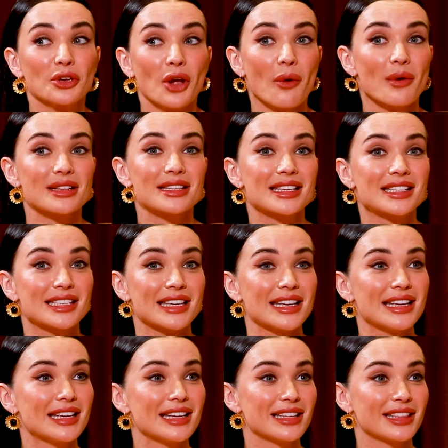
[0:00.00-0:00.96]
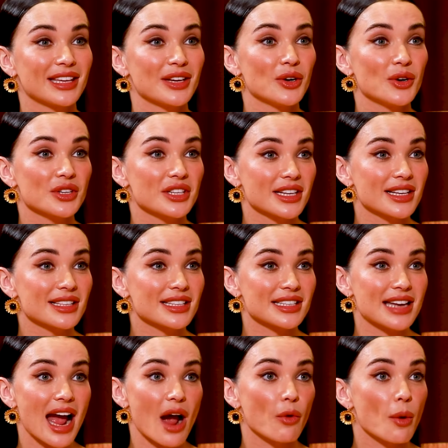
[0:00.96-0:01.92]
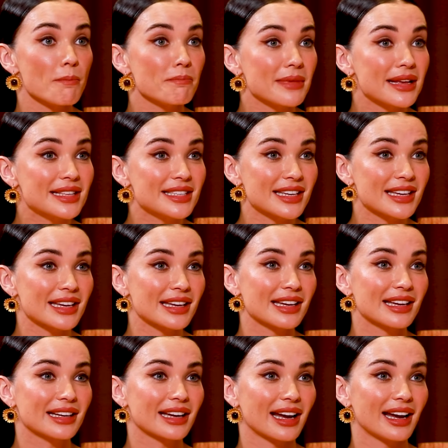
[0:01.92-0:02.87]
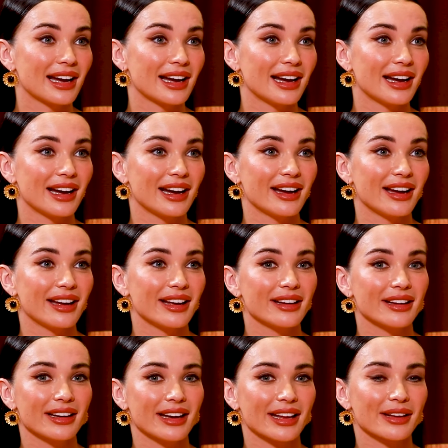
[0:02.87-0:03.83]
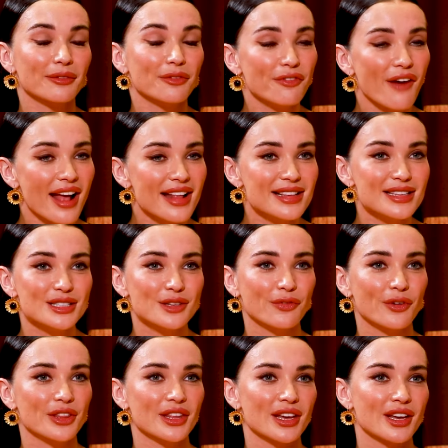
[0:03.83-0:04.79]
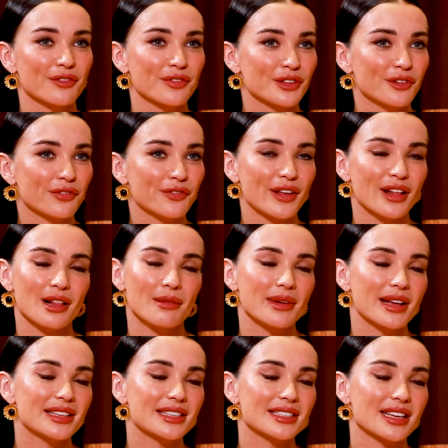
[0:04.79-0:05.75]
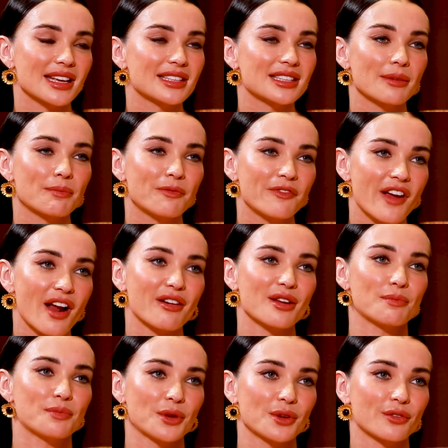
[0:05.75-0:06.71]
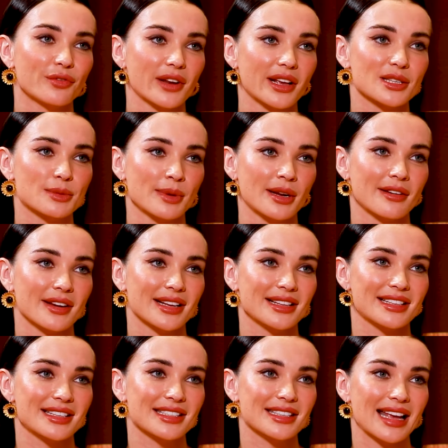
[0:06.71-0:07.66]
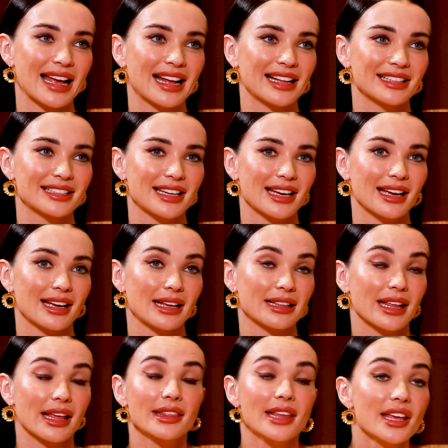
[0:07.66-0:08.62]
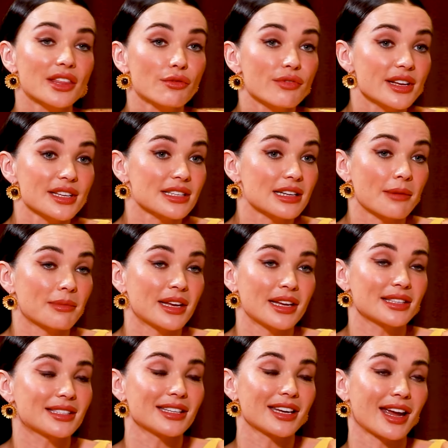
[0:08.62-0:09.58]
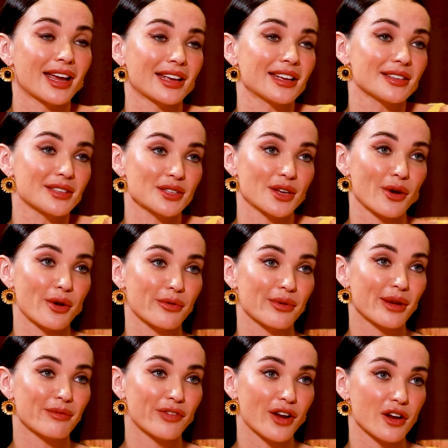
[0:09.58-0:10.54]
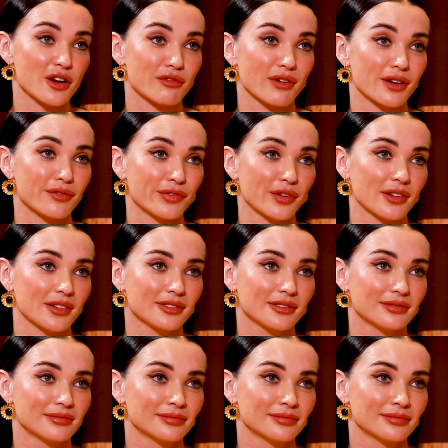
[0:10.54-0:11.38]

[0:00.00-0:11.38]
going to see the audience now and meeting uh, like fans for the for the film. It's it's a very beautiful experience, and uh, they're they're the reason I'm here today. So I'm very grateful.